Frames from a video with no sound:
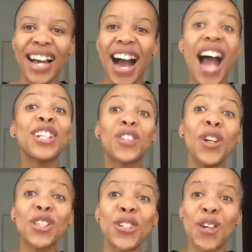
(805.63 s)
I
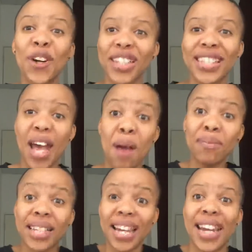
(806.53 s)
don't know this
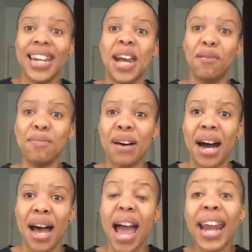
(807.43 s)
MTN
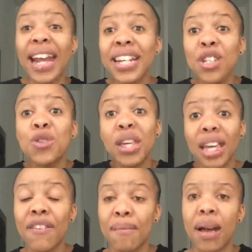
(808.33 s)
number and I need to
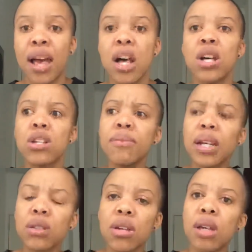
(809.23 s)
give him. So I'm
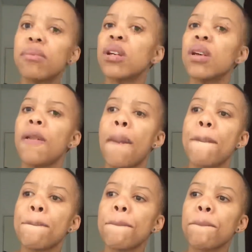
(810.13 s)
like to him,
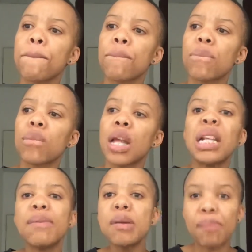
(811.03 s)

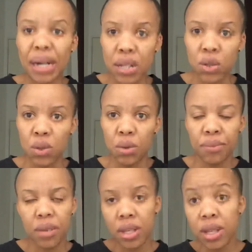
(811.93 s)
let me buzz you.
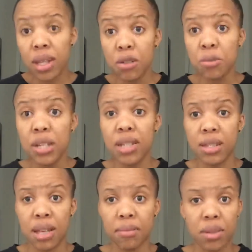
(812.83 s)
He gives me his
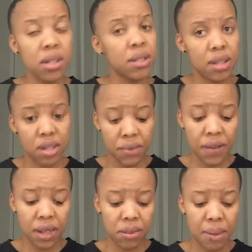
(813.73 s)
numbers and it's
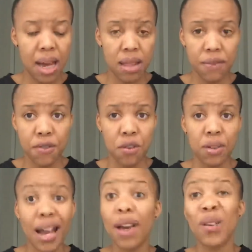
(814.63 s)
right on my other
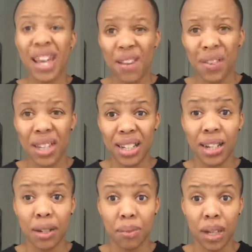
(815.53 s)
phone. I don't have
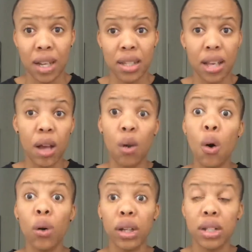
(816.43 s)
airtime, guys. I
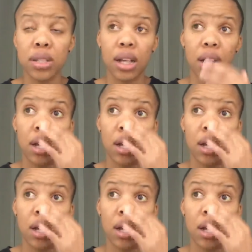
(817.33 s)
call and it's like,